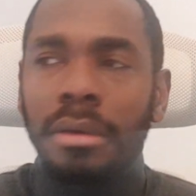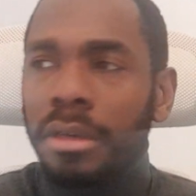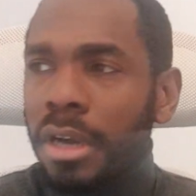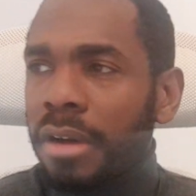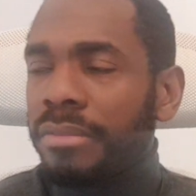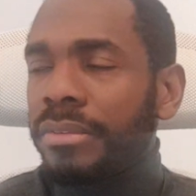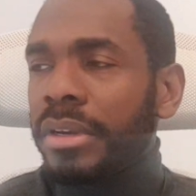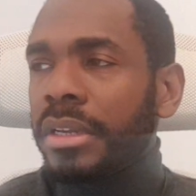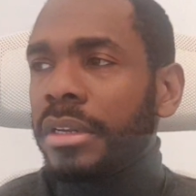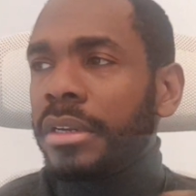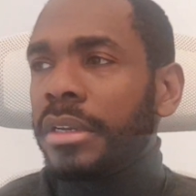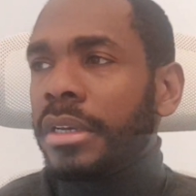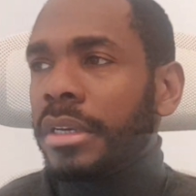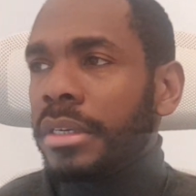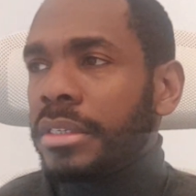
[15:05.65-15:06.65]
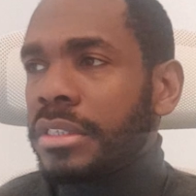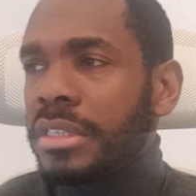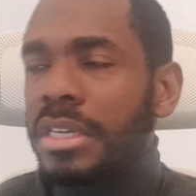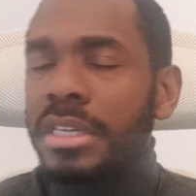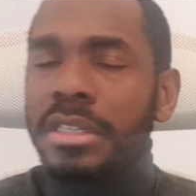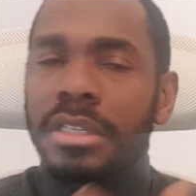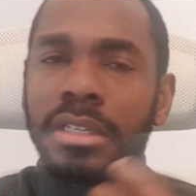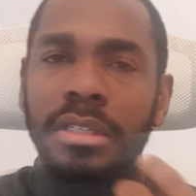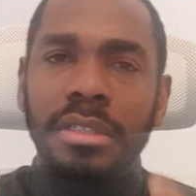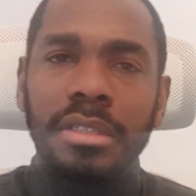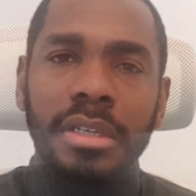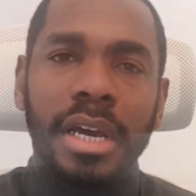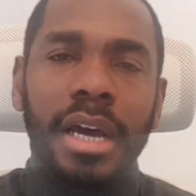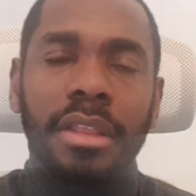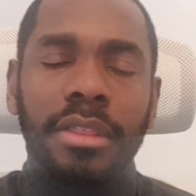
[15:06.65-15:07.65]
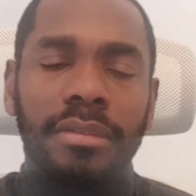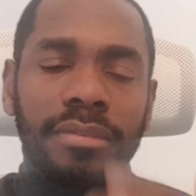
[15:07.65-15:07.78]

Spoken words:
coughing, sneezing, had the